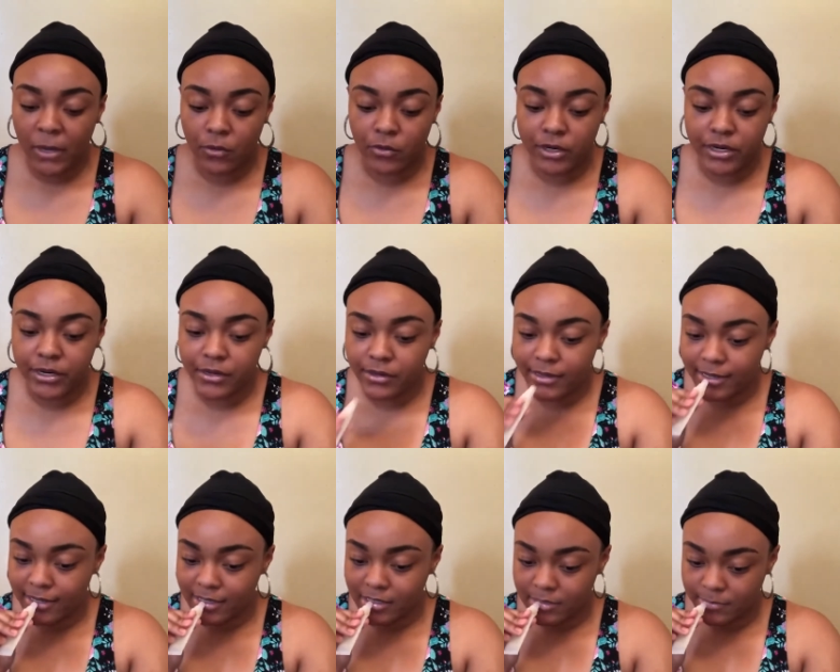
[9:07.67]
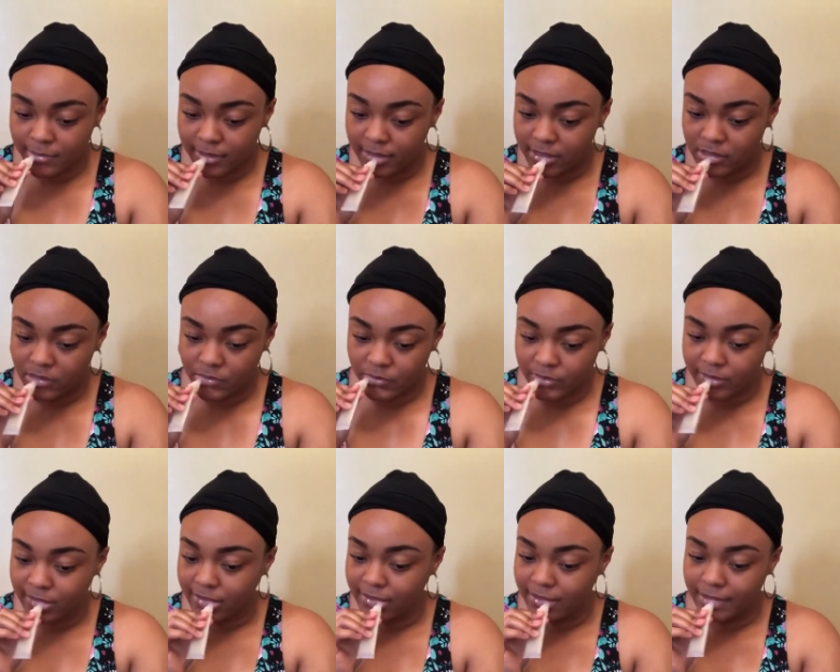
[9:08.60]
What are you guys' plans for
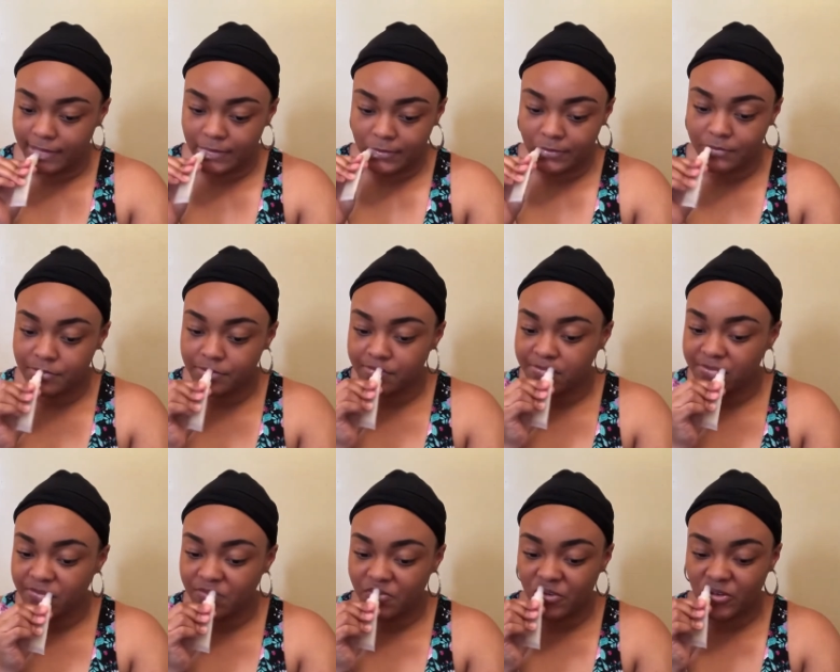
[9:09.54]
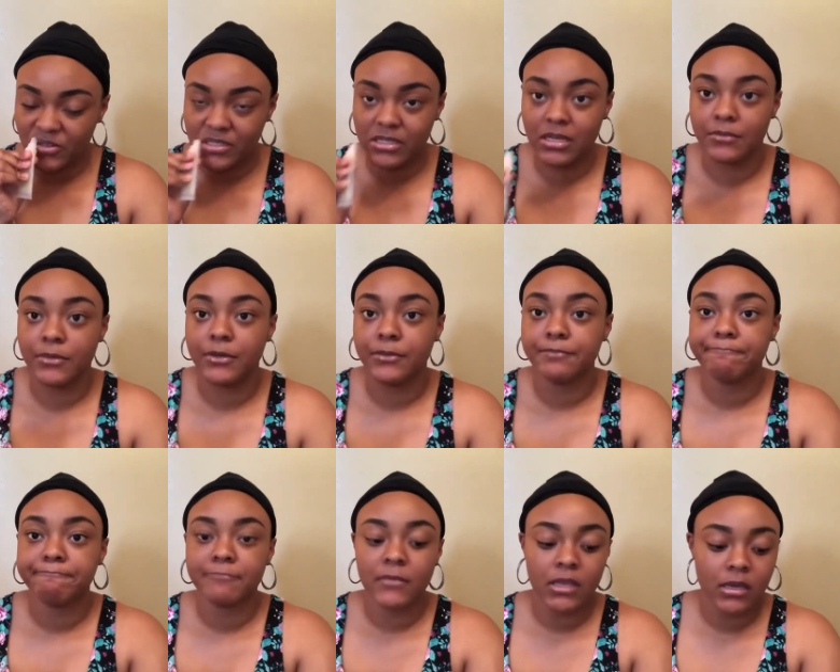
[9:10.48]
the um, for summer?
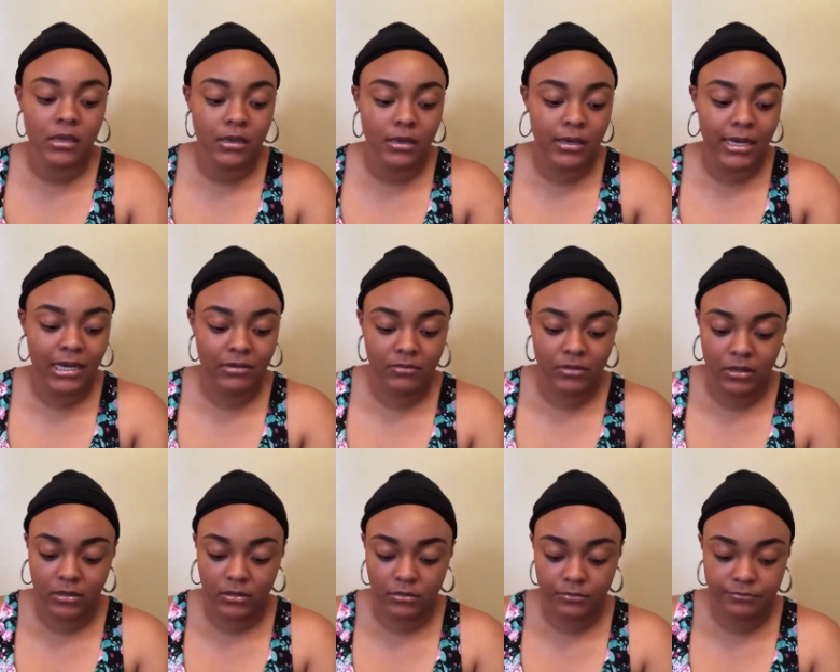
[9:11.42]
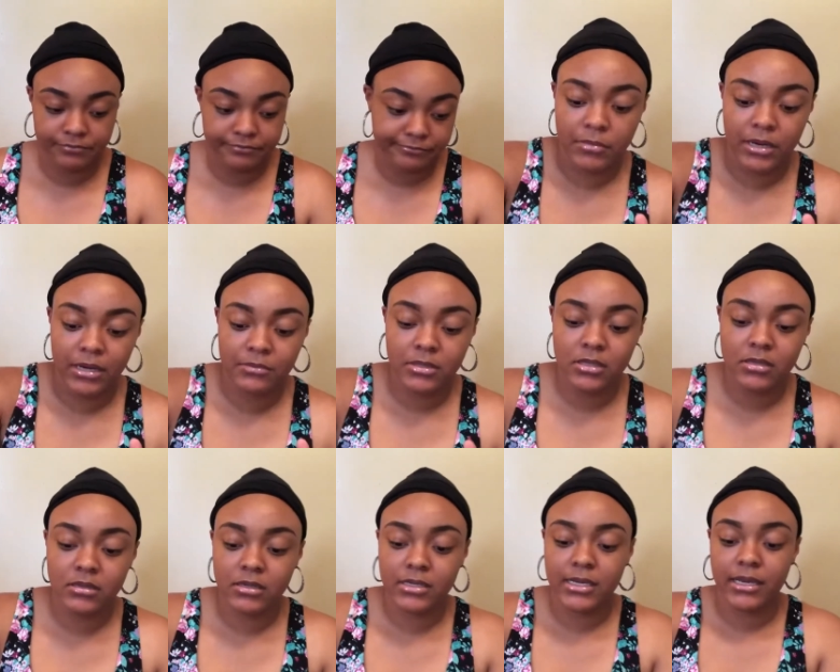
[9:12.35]
I have nothing. But I'm just
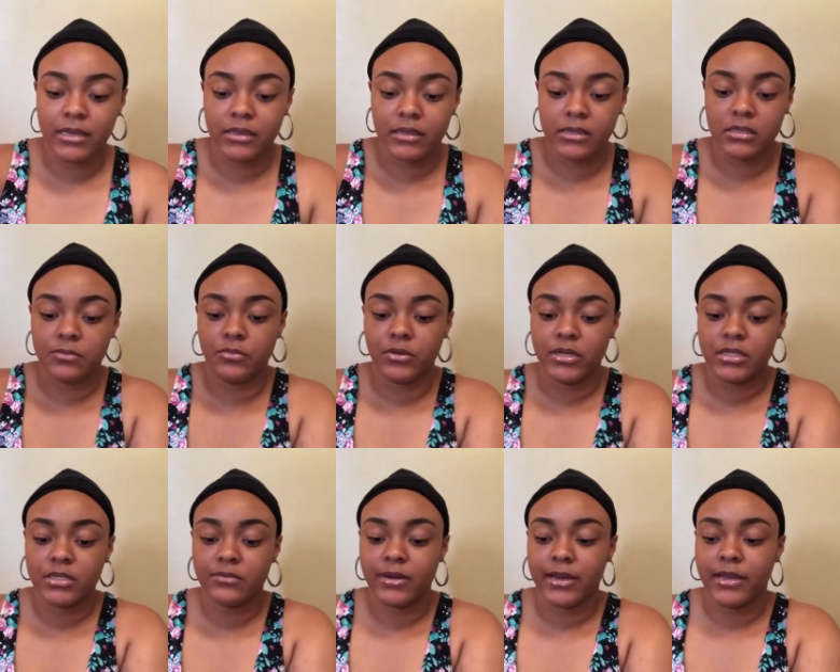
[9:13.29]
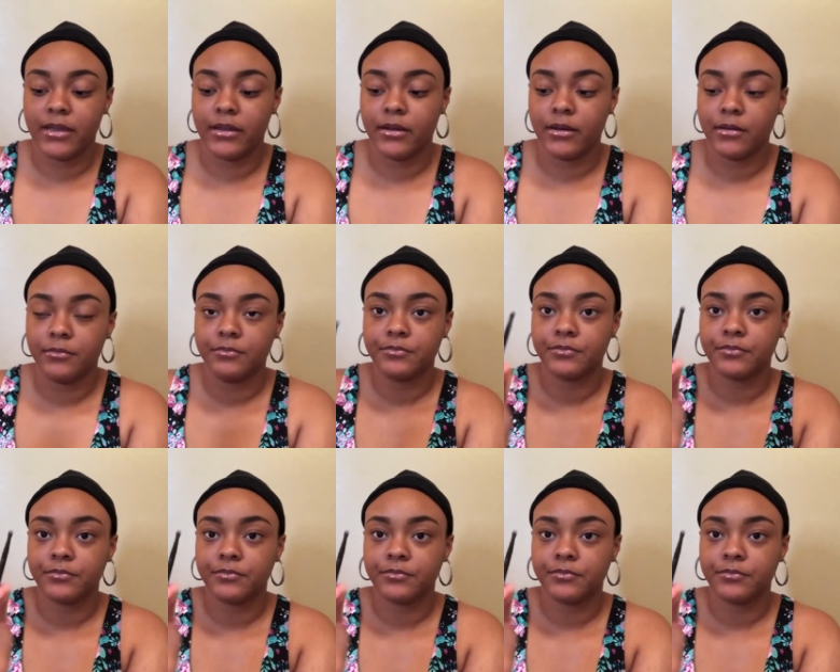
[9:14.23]
going to take this brush right here.